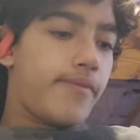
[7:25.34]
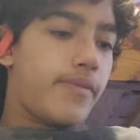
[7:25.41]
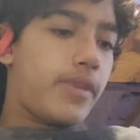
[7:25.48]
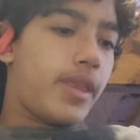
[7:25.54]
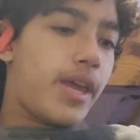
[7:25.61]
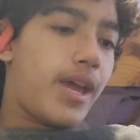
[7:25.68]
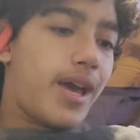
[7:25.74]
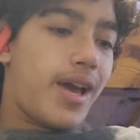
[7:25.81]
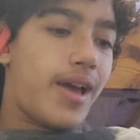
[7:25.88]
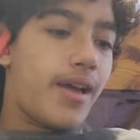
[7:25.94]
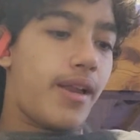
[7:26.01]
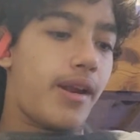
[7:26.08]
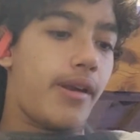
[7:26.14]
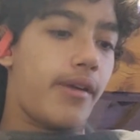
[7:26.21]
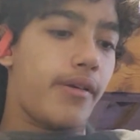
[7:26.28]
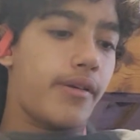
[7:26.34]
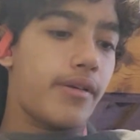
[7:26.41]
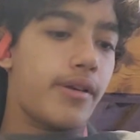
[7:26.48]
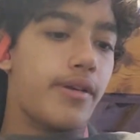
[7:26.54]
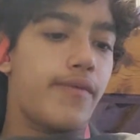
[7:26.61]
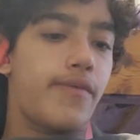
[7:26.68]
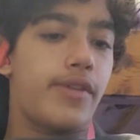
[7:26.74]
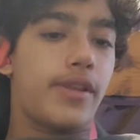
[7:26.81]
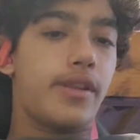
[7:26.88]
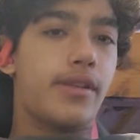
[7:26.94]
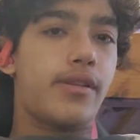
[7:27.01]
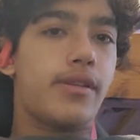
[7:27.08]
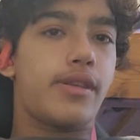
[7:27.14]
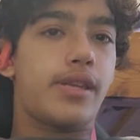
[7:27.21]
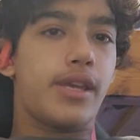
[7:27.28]
They had
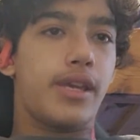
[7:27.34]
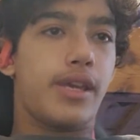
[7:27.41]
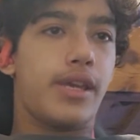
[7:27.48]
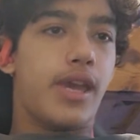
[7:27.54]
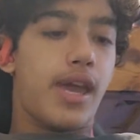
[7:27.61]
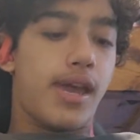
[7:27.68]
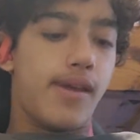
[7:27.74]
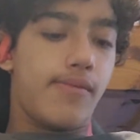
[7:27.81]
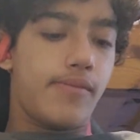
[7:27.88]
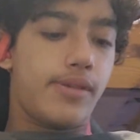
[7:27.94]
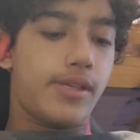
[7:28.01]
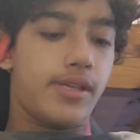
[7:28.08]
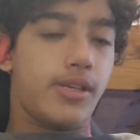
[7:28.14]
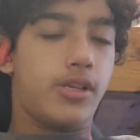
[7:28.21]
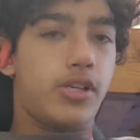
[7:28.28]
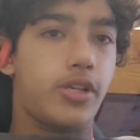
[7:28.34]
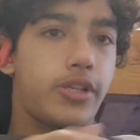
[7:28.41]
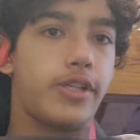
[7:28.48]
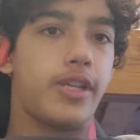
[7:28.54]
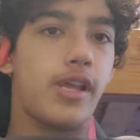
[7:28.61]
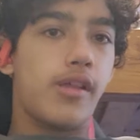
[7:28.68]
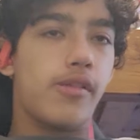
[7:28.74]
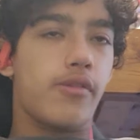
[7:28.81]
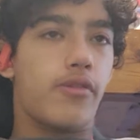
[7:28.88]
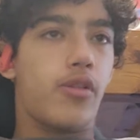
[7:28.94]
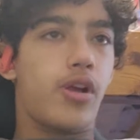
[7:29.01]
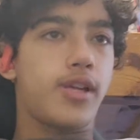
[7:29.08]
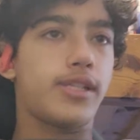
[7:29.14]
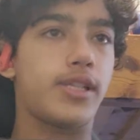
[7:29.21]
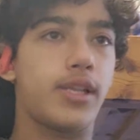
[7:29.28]
convincing games. It just
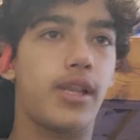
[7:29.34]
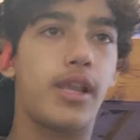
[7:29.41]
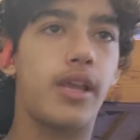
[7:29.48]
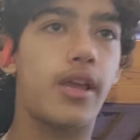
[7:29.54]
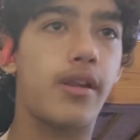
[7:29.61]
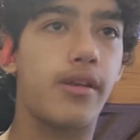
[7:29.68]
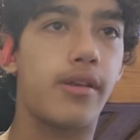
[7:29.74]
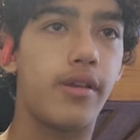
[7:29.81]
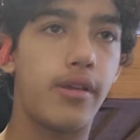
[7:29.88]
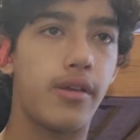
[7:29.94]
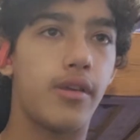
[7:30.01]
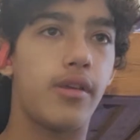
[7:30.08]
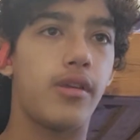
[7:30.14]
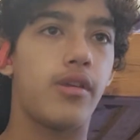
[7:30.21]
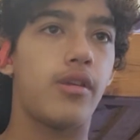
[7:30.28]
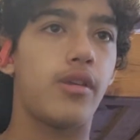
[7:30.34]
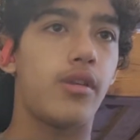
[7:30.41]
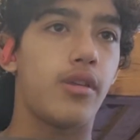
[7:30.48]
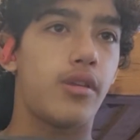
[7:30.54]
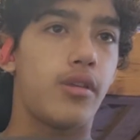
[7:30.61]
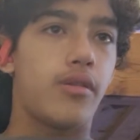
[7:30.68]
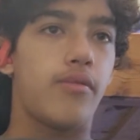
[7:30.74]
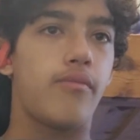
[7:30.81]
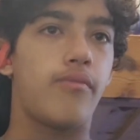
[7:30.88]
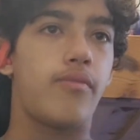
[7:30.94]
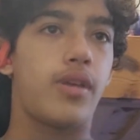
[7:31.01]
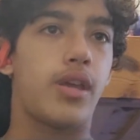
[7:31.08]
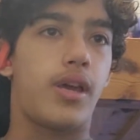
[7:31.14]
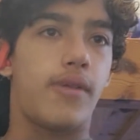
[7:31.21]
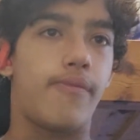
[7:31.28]
lost in the end. But
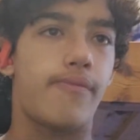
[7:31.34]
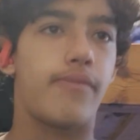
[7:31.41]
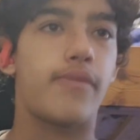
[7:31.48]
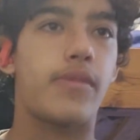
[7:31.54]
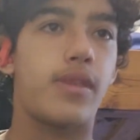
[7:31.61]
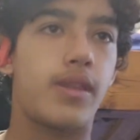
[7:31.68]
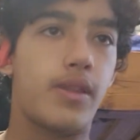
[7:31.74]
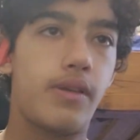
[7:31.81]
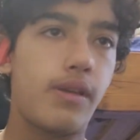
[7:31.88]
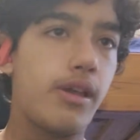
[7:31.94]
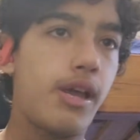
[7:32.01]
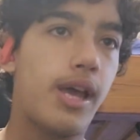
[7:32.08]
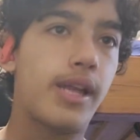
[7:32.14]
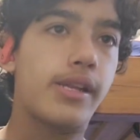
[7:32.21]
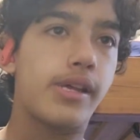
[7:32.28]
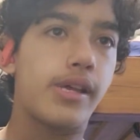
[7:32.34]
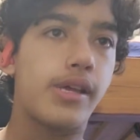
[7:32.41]
yeah, you got